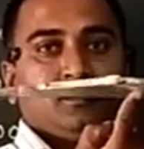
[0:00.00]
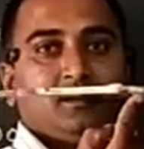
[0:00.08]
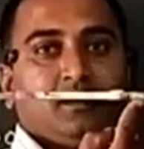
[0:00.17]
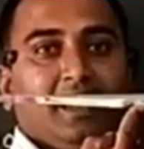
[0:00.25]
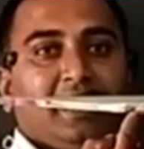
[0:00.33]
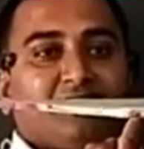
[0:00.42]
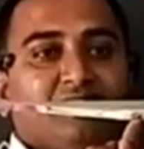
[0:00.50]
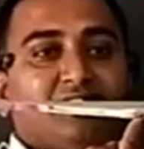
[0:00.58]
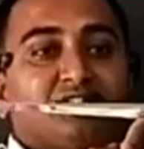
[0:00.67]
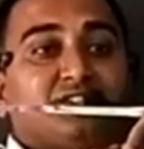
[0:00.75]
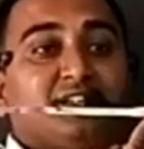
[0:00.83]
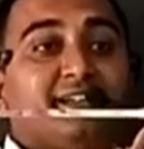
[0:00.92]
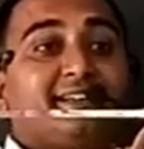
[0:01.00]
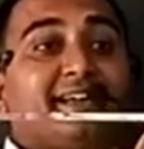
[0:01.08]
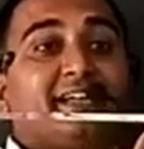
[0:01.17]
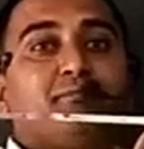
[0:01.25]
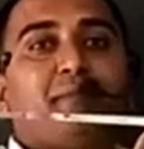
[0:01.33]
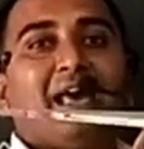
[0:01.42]
at which it
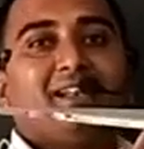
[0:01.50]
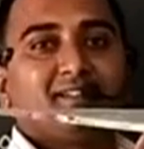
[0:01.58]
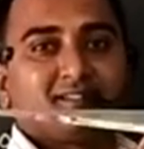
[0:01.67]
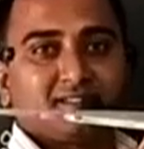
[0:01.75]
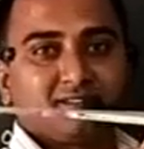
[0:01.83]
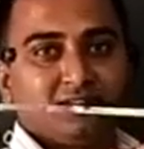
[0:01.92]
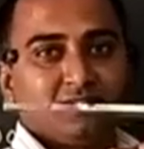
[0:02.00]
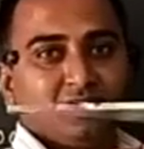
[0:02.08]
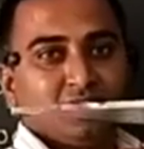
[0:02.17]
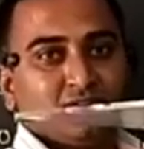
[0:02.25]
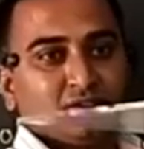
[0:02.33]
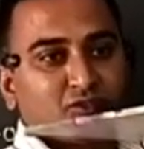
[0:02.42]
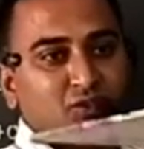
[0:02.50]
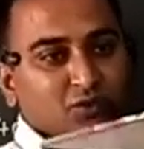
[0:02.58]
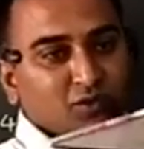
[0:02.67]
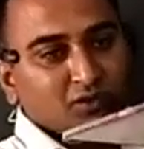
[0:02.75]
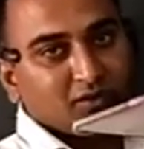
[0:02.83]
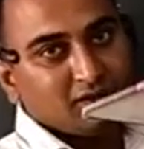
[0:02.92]
gets balanced.
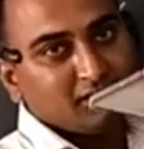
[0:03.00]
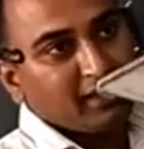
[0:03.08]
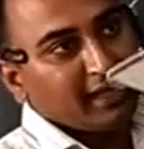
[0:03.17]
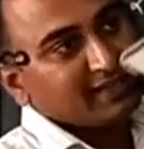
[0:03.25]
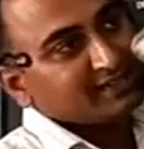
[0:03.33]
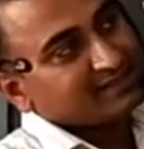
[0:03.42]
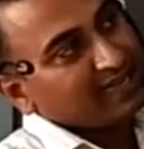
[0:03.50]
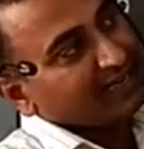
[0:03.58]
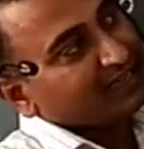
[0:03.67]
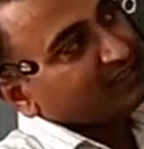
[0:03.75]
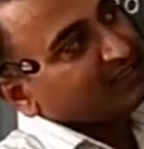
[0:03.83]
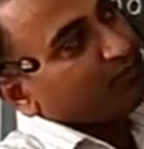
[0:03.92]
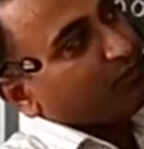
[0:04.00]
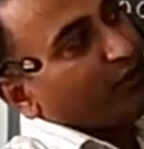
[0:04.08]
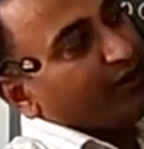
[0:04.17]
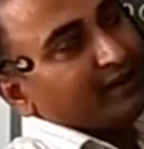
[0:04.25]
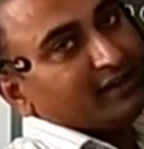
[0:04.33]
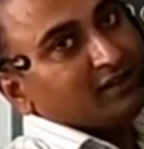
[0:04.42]
So exactly the
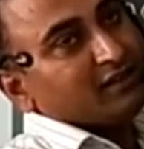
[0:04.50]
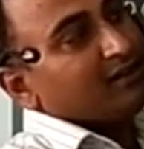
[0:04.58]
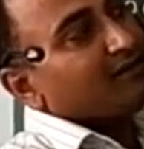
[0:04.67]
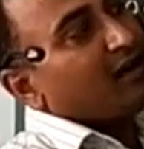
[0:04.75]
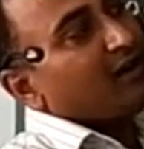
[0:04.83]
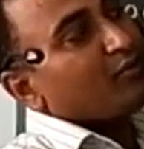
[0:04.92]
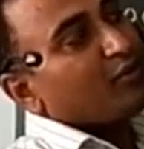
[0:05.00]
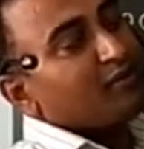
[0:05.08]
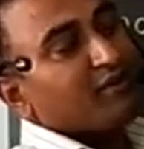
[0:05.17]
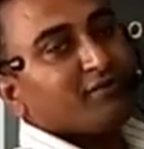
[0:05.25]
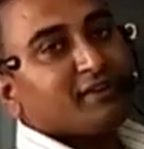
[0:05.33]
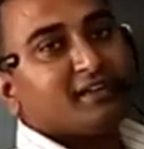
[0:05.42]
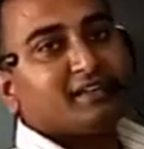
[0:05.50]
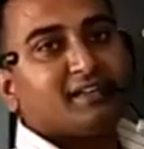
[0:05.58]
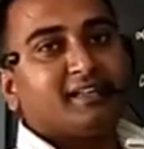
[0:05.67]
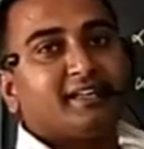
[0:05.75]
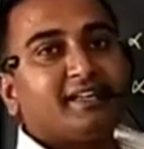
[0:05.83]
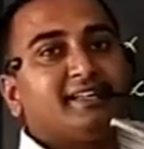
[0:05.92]
point above my
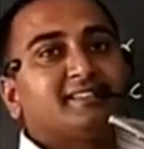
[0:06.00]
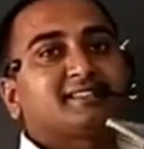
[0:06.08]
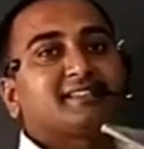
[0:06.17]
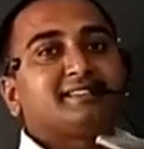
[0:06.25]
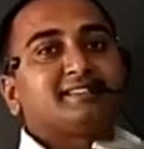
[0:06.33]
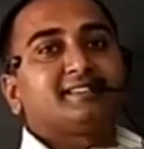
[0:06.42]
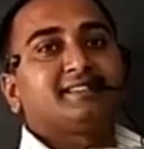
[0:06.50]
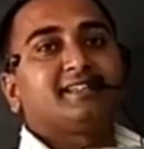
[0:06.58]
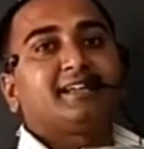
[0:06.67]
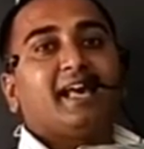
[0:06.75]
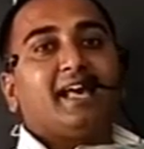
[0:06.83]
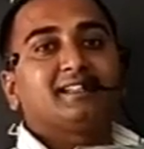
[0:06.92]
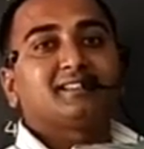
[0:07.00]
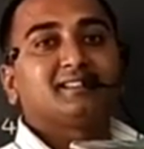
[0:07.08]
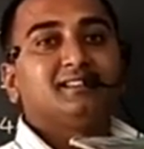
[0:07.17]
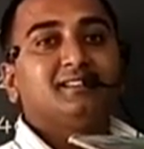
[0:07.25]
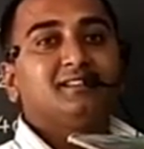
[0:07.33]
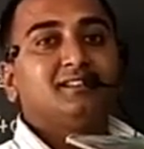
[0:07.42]
finger is considered as
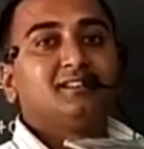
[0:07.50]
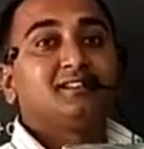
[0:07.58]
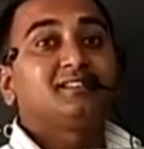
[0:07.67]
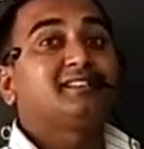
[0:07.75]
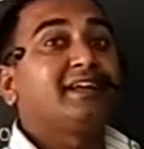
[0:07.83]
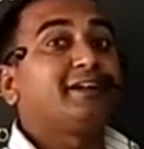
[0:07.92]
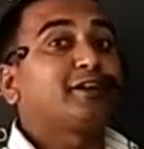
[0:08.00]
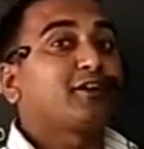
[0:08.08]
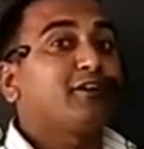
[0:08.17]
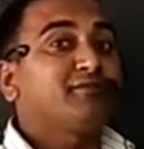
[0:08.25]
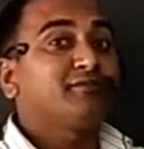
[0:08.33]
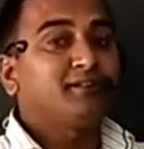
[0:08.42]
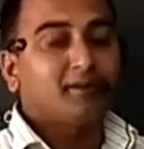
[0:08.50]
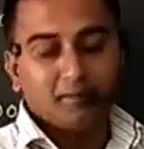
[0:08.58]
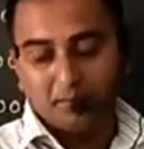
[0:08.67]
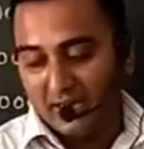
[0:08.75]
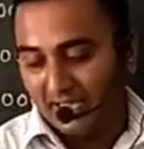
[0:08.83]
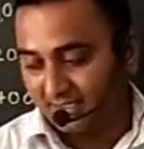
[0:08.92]
a center of
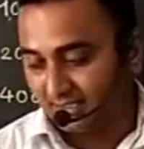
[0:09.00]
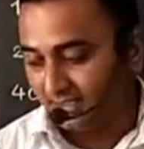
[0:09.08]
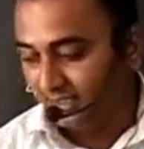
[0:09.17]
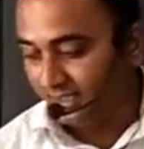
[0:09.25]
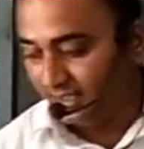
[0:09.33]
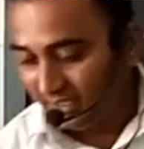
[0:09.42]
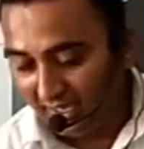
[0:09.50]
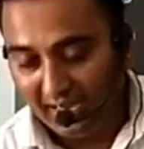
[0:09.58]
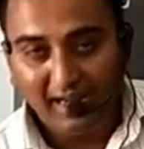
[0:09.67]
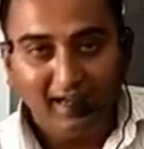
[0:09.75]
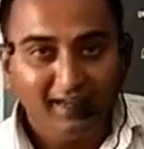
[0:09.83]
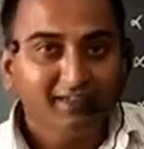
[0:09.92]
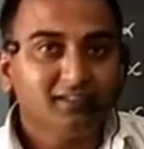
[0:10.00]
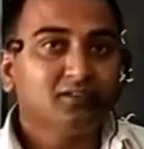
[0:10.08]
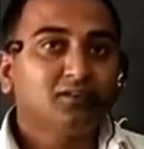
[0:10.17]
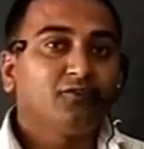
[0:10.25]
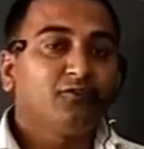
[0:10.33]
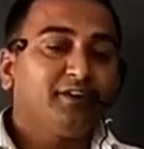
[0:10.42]
mass.
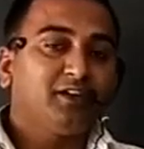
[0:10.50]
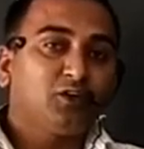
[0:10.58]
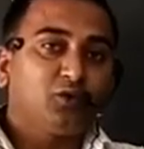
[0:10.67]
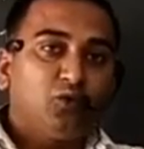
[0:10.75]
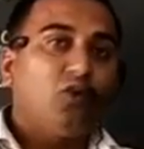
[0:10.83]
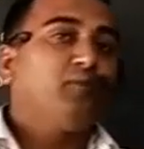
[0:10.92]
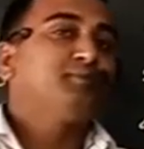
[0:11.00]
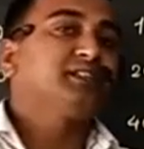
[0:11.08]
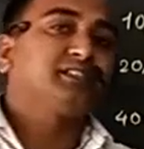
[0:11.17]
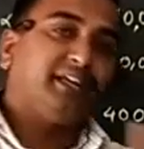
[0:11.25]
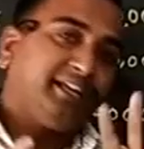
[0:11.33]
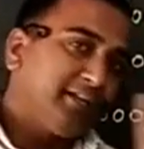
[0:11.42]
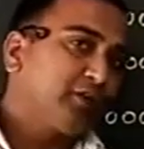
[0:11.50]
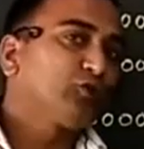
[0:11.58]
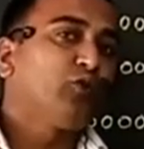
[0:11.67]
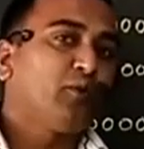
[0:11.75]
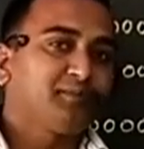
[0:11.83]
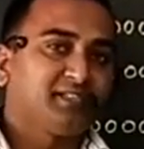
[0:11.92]
And when any two
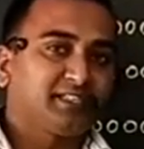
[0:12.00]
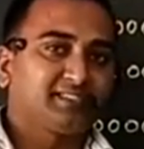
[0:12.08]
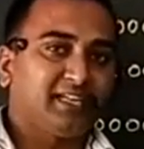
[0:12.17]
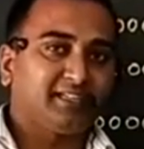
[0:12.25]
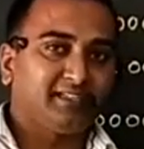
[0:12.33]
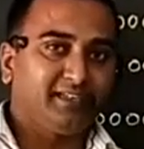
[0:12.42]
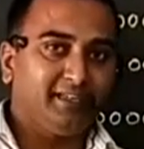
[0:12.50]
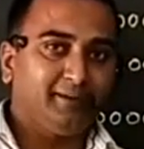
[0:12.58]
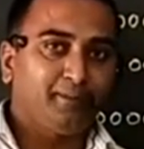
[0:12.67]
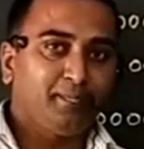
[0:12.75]
objects are there,